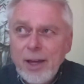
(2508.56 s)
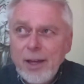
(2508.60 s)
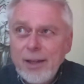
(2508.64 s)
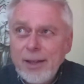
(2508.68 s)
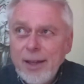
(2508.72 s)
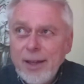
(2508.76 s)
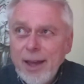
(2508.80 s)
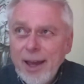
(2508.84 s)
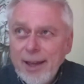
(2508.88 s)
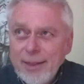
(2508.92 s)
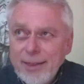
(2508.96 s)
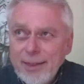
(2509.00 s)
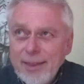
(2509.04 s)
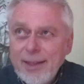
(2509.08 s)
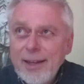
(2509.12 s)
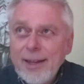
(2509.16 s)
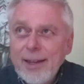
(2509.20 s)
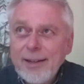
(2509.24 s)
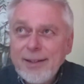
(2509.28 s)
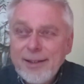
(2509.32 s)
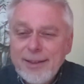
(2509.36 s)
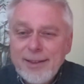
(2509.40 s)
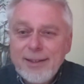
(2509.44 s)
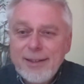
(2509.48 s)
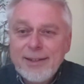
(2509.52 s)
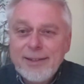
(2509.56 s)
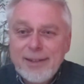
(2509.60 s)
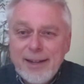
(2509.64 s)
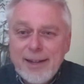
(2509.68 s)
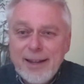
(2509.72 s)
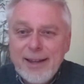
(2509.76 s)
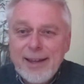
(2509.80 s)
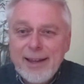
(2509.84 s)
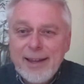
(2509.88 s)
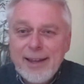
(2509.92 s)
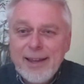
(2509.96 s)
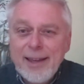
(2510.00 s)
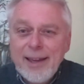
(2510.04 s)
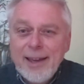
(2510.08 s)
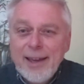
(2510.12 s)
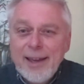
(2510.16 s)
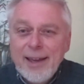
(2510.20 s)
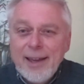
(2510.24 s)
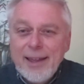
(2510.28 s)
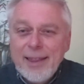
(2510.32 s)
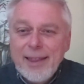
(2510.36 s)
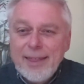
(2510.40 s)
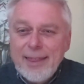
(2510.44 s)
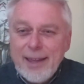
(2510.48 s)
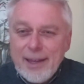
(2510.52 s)
At the end of the day,
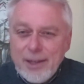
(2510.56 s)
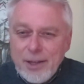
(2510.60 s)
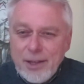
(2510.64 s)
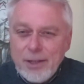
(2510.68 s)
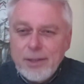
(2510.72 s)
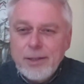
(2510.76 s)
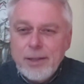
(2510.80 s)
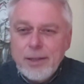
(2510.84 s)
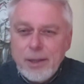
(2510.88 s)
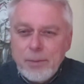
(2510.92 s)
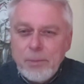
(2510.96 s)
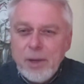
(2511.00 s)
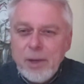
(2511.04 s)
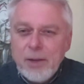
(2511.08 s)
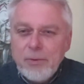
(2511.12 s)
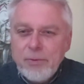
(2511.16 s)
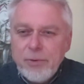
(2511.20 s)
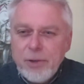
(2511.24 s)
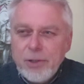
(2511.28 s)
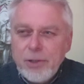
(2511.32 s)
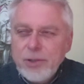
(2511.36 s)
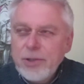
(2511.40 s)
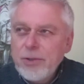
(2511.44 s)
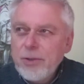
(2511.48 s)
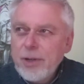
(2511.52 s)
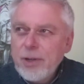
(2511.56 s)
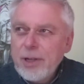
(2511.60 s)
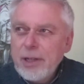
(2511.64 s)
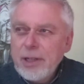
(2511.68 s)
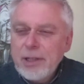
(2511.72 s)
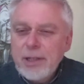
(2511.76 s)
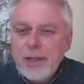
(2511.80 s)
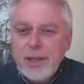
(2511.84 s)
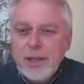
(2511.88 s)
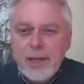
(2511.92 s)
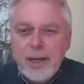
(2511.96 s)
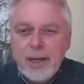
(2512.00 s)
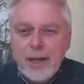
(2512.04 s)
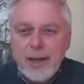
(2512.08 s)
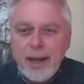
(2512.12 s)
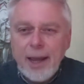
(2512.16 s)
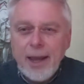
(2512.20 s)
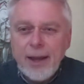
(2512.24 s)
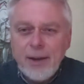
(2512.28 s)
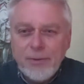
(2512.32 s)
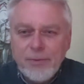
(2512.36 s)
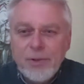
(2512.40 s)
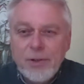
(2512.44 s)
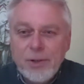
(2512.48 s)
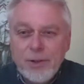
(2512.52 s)
they could see my frustration. And
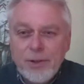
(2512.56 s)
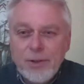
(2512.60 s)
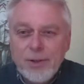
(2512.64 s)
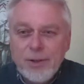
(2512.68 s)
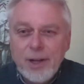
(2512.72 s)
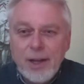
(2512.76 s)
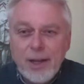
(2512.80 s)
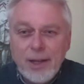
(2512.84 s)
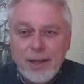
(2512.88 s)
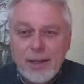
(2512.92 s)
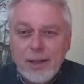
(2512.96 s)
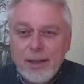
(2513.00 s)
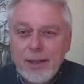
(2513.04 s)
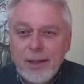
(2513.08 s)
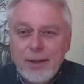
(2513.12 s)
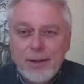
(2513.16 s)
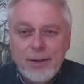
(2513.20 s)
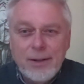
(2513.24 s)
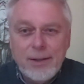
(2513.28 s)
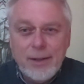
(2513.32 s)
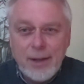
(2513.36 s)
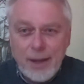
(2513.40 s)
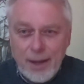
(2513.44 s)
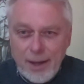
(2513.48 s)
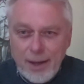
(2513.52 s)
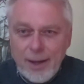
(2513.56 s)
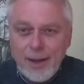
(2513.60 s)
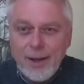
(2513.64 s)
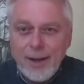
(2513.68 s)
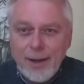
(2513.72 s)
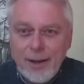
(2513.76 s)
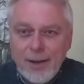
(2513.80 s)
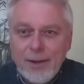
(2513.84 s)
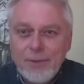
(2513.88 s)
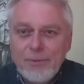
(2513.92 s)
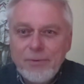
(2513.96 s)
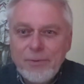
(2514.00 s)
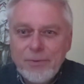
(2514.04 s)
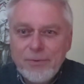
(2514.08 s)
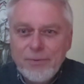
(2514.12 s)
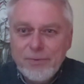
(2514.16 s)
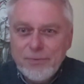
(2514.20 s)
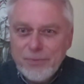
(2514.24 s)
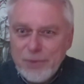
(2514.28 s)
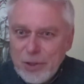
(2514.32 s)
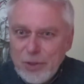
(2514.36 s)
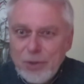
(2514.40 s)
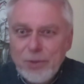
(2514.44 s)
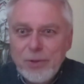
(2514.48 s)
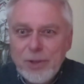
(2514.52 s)
after a year and a half,
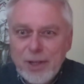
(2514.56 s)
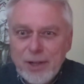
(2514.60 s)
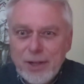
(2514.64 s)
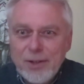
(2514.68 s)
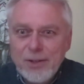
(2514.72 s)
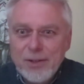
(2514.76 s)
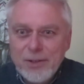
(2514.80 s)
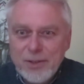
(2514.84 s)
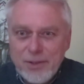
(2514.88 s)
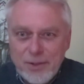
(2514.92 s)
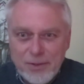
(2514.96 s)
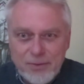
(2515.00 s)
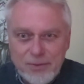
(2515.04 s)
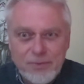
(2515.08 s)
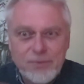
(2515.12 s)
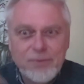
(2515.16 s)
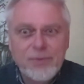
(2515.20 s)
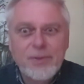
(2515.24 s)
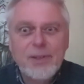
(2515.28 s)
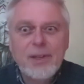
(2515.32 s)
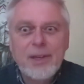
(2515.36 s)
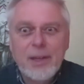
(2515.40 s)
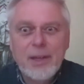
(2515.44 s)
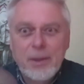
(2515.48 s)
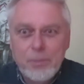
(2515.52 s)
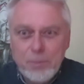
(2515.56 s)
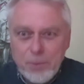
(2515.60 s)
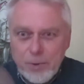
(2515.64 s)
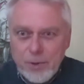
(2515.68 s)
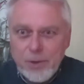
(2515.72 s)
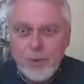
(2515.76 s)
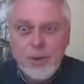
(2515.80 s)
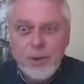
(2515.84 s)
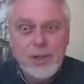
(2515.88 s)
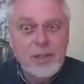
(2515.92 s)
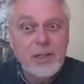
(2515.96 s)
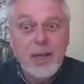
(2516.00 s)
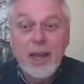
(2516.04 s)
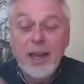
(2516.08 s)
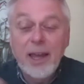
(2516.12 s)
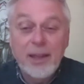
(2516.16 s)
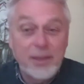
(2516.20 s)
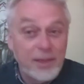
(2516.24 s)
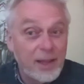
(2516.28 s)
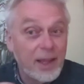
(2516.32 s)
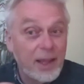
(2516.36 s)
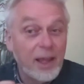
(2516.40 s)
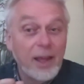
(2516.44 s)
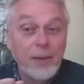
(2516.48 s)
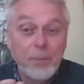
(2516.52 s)
2 years of keep requests,
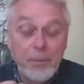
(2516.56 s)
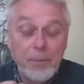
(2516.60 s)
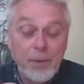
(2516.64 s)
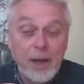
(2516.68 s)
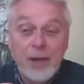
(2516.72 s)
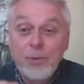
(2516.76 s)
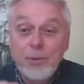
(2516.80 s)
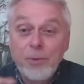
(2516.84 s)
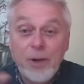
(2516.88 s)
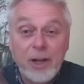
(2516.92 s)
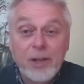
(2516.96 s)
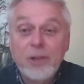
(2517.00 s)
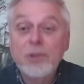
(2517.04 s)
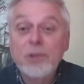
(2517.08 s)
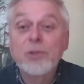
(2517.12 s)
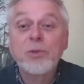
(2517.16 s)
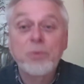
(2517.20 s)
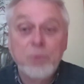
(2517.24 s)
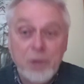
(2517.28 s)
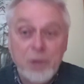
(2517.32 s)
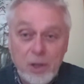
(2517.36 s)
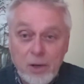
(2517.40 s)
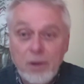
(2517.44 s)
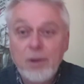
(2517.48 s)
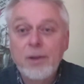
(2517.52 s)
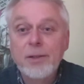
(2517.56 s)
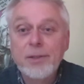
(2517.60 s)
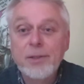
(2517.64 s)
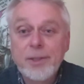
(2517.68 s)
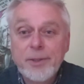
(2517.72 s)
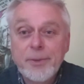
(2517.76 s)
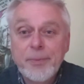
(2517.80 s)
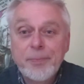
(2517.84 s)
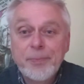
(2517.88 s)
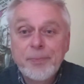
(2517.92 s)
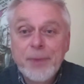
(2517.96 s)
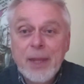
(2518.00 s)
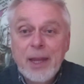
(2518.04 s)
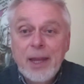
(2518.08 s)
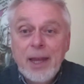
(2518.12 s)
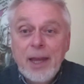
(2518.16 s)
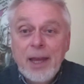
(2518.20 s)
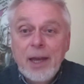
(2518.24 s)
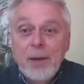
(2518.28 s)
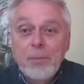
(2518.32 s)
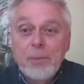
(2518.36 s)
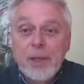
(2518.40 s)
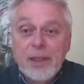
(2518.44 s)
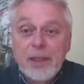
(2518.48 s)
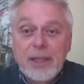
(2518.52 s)
and my records were lost.
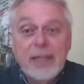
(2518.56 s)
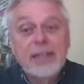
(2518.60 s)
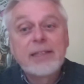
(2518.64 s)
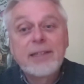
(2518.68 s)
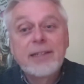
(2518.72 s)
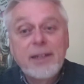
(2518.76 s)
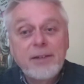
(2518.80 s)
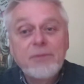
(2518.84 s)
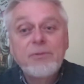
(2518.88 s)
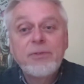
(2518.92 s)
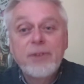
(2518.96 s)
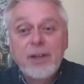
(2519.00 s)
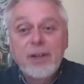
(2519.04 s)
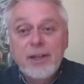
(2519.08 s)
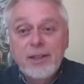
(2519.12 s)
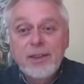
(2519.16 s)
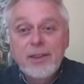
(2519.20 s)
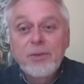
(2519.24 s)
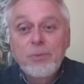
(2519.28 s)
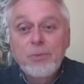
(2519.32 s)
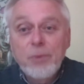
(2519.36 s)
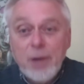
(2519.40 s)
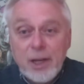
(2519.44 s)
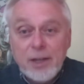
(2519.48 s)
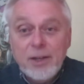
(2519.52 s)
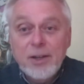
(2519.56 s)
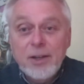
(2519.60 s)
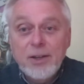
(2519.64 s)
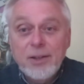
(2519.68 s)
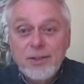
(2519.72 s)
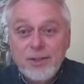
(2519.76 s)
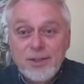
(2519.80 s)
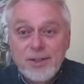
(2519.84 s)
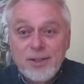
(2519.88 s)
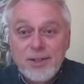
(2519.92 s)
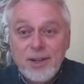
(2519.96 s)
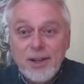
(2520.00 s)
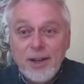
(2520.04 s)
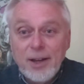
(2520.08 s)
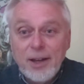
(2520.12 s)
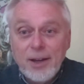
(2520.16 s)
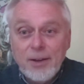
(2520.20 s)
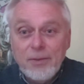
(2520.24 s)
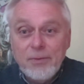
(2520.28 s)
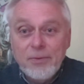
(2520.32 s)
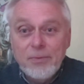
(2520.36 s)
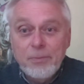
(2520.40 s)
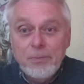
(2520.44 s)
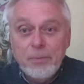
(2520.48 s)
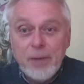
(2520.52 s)
But they did find the records
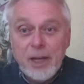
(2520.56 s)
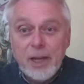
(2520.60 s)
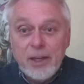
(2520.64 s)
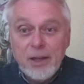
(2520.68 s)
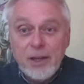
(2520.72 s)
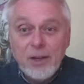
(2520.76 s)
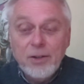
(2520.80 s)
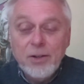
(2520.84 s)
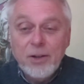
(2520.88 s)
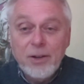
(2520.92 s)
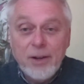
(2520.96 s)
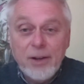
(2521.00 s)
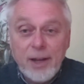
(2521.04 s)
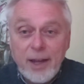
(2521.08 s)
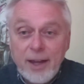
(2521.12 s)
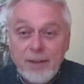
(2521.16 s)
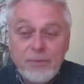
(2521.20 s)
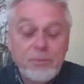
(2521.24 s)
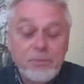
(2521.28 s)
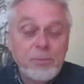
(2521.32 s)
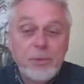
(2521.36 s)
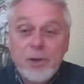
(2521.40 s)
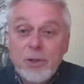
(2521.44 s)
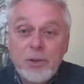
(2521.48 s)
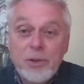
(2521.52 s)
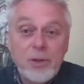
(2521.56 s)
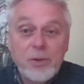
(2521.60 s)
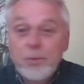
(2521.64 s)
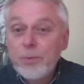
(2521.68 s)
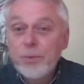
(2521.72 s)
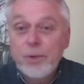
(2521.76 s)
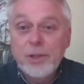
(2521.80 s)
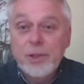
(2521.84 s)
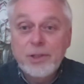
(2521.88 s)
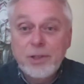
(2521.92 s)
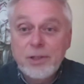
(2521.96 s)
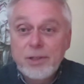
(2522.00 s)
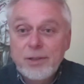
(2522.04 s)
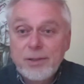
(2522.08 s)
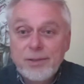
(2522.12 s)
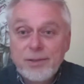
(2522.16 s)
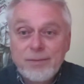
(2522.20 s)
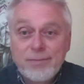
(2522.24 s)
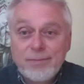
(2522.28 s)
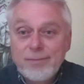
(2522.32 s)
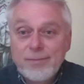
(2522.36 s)
of my younger half brother, which